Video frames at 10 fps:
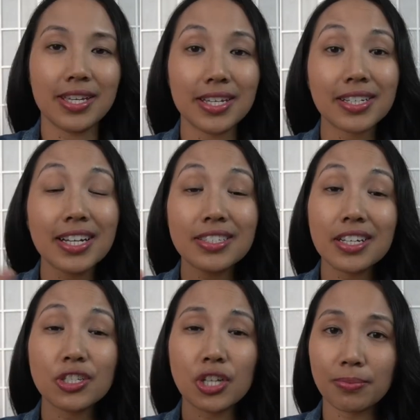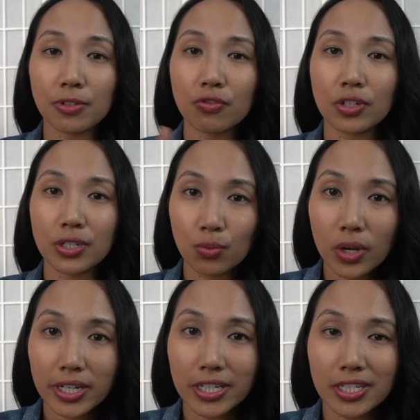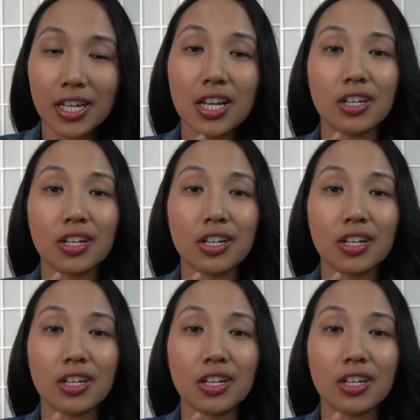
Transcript: In Isaiah chapter 41,